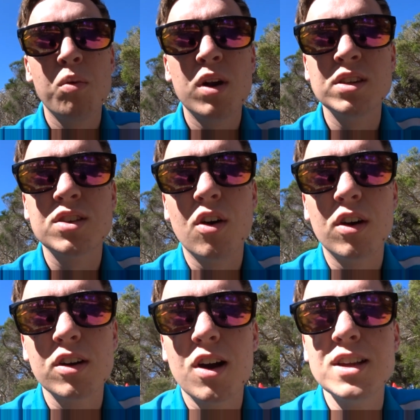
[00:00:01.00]
What is going
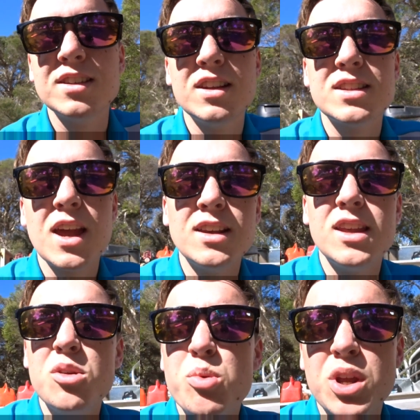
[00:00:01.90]
on, guys? It is Hayden
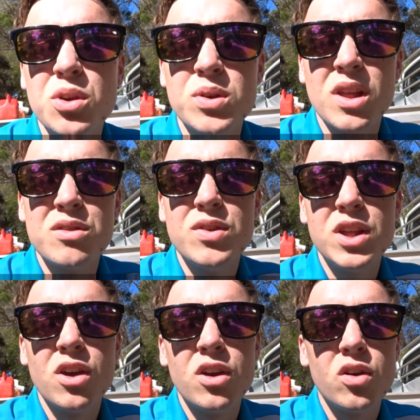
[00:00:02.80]
here, bringing you another
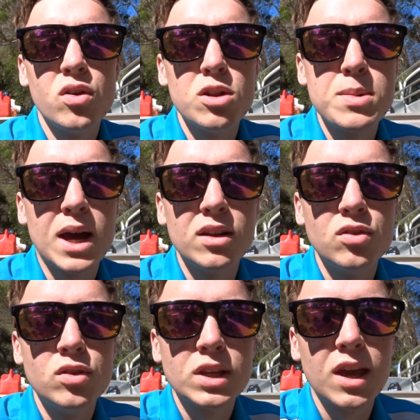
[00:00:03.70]
video all about
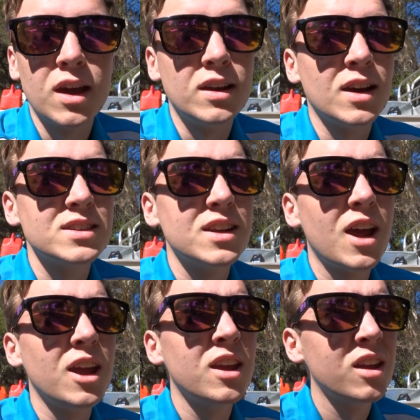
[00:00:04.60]
lawn care. Now
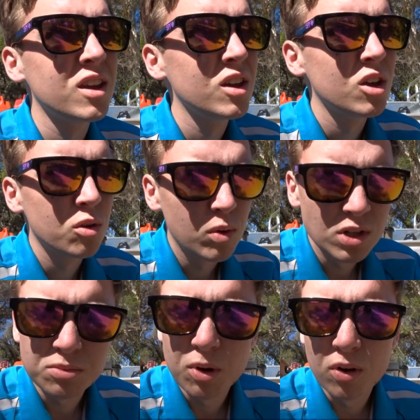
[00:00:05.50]
today we're
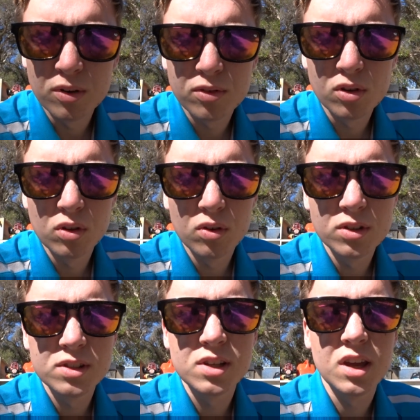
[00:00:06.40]
just mowing a few
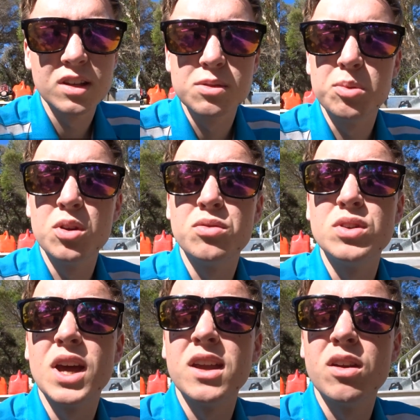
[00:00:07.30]
lawns. It's a beautiful
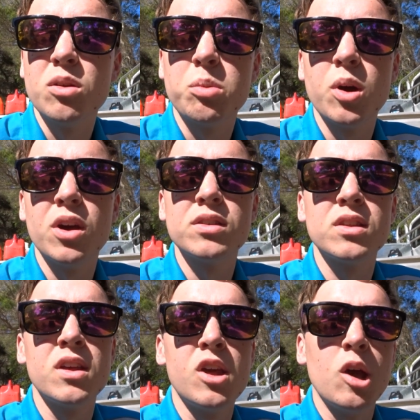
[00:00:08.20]
day here in
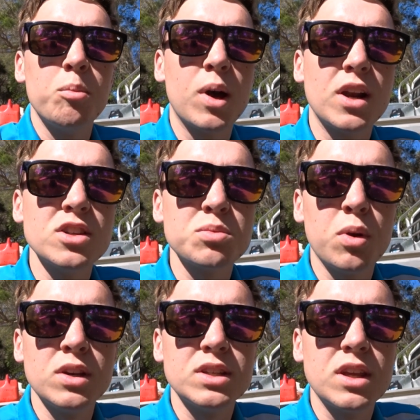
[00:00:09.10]
Perth, but I just
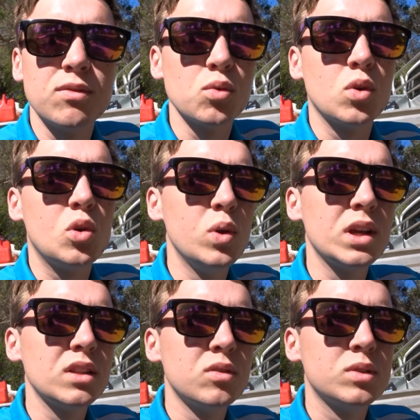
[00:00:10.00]
wanted to give you a
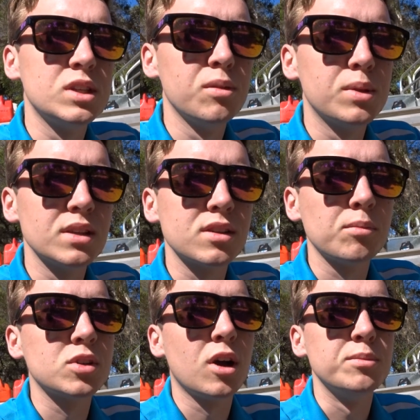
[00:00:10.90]
quick little tip that
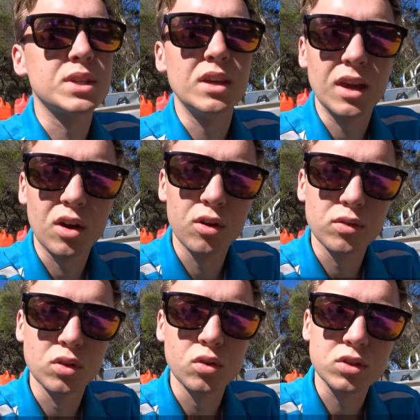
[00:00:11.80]
sometimes can get
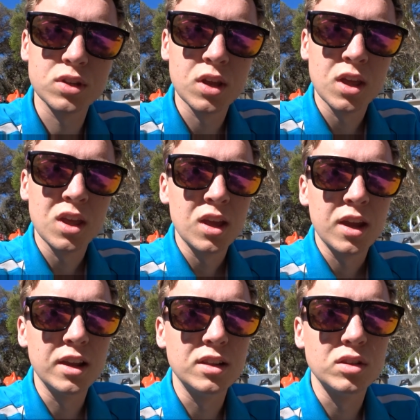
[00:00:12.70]
overlooked
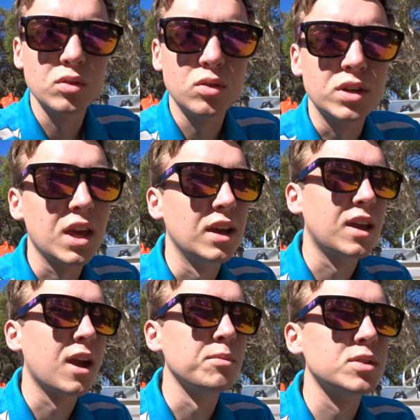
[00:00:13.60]
in the lawn care
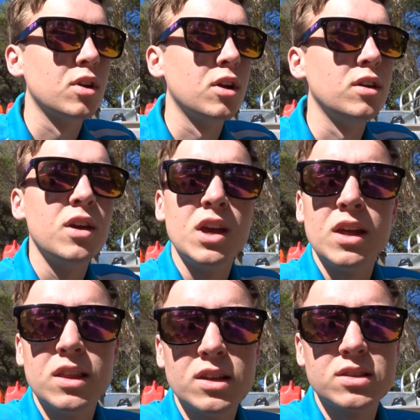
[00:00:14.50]
game. So
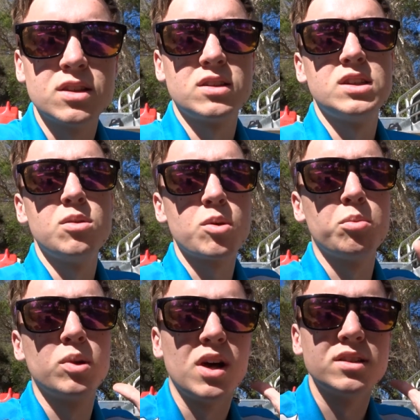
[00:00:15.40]
this tip
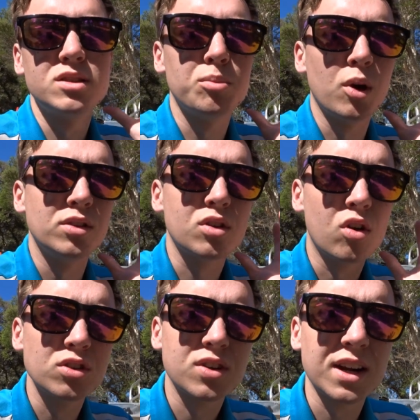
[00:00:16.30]
applies to both
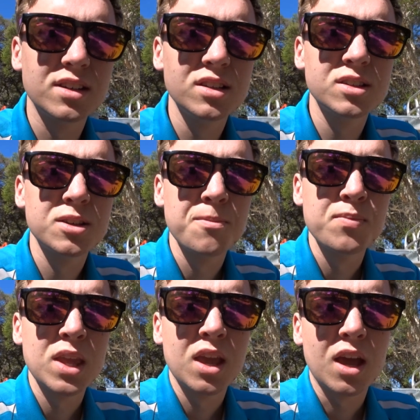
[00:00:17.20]
contractors
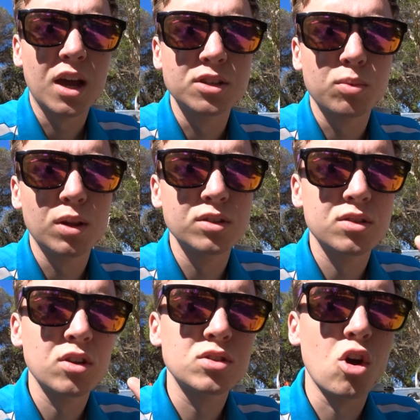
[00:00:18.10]
as well as
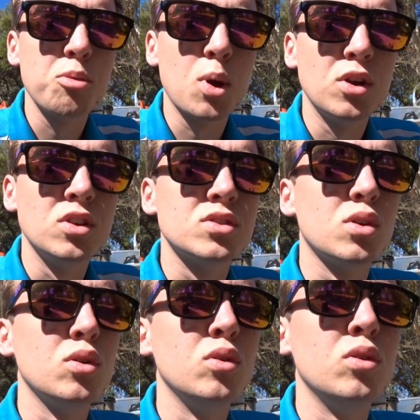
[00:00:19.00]
those homeowners
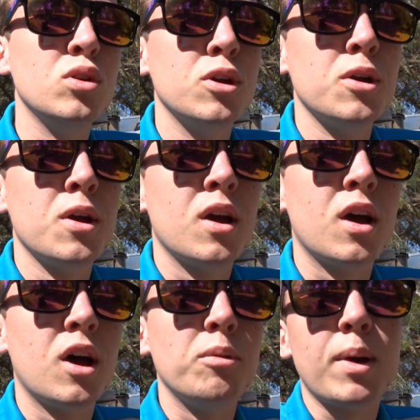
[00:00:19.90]
who
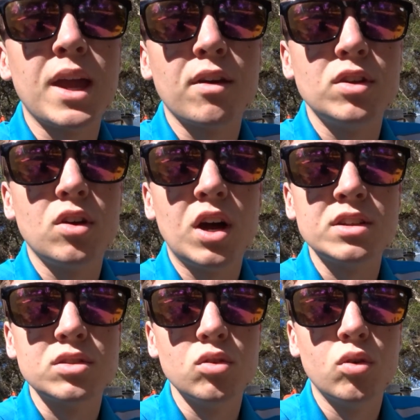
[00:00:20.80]
uh, may have a
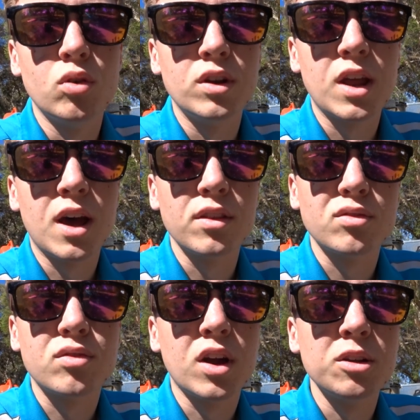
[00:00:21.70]
nice lawn out the
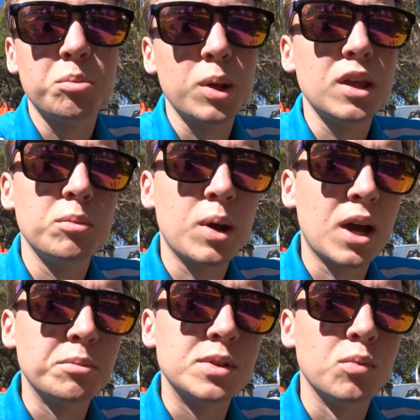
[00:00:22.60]
front but then
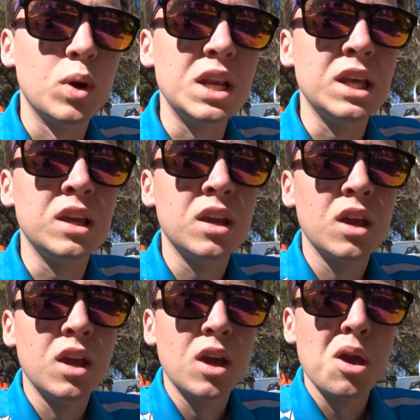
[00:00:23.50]
perhaps a weedy
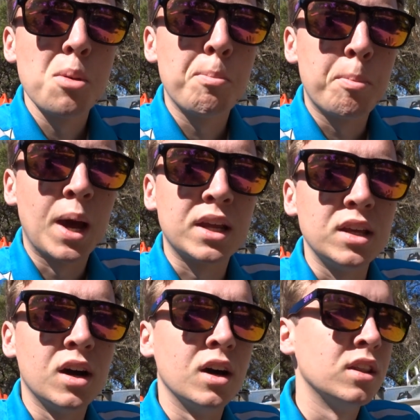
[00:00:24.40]

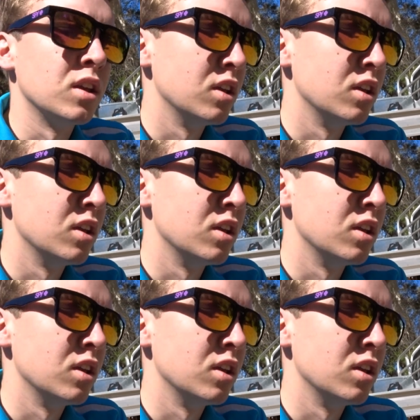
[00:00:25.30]
backyard.